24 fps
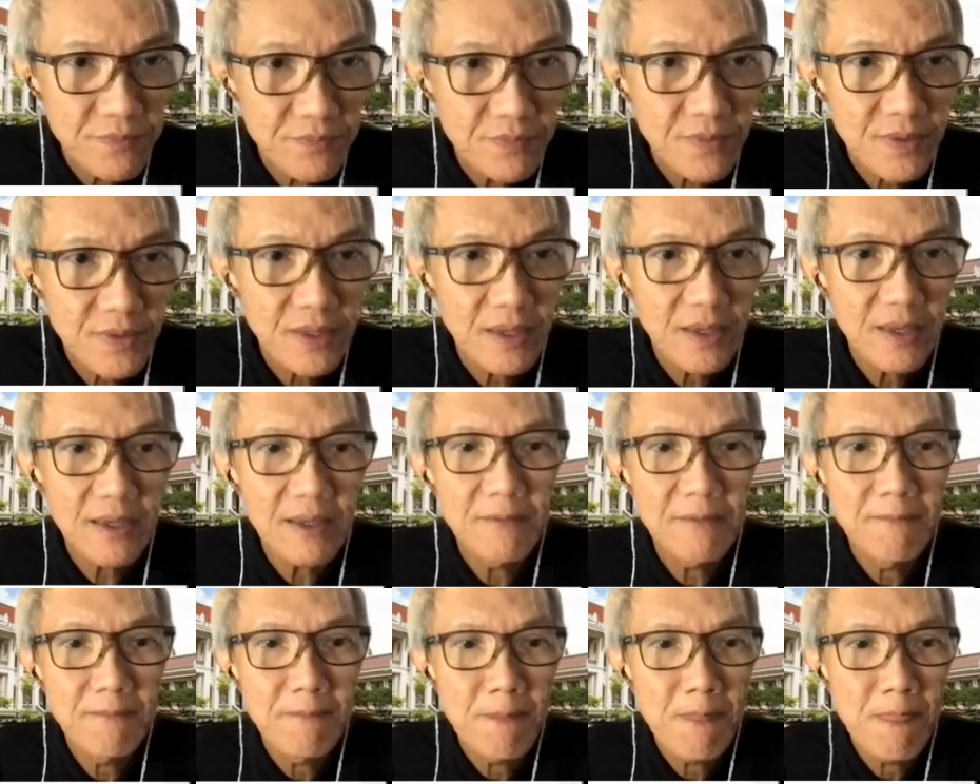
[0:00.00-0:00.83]
Okay.
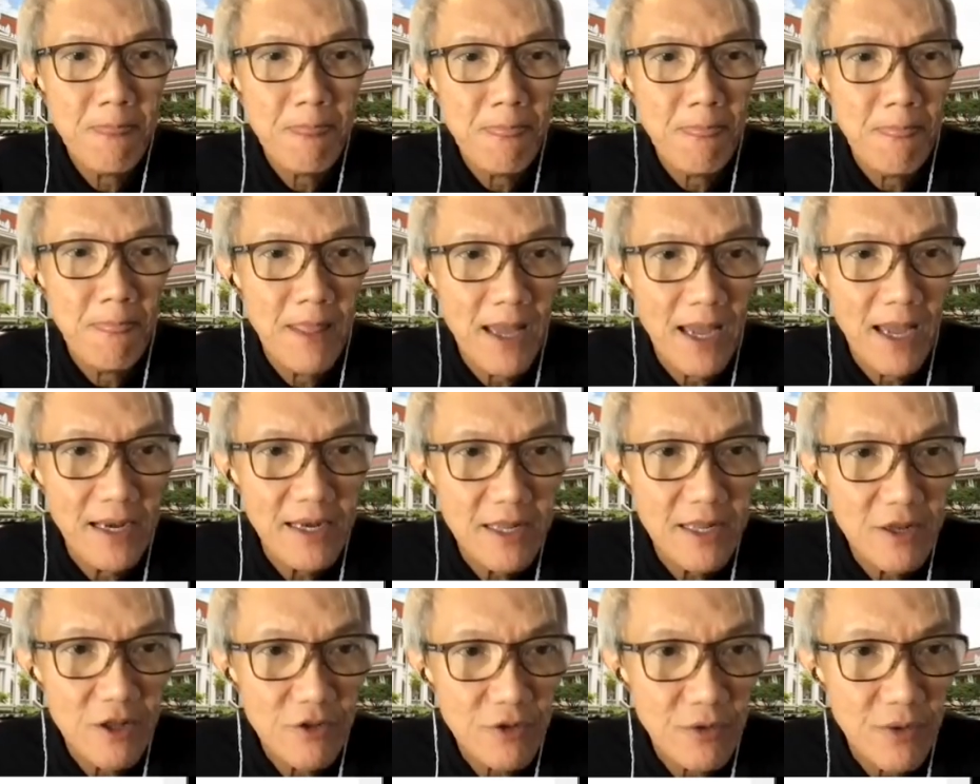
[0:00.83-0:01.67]
And
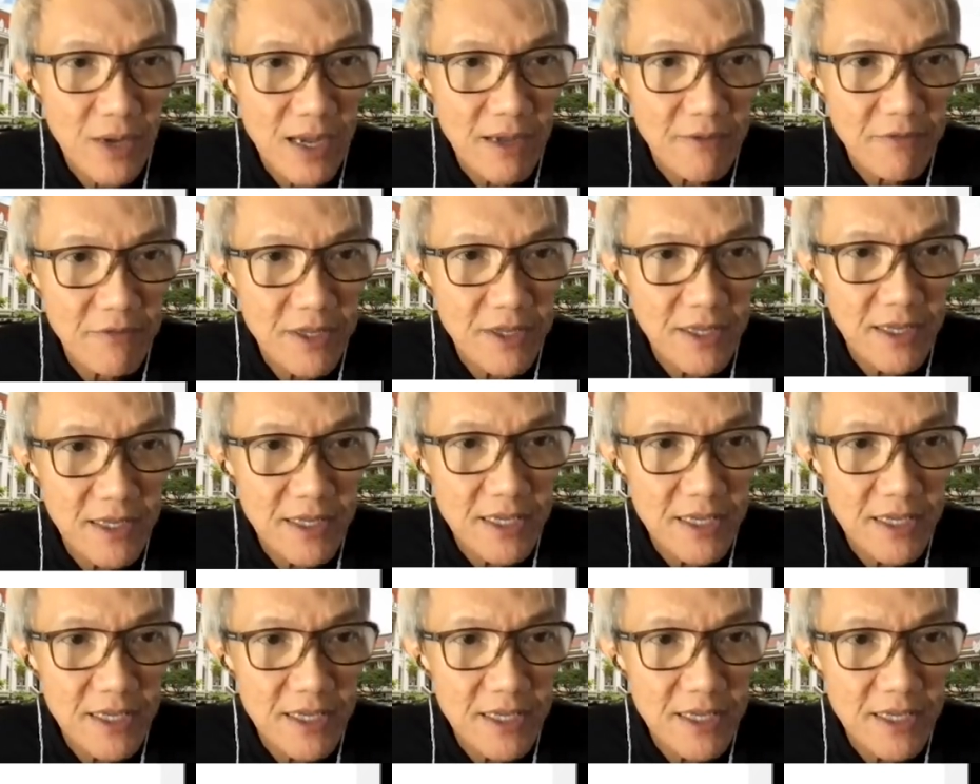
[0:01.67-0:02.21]
it also has the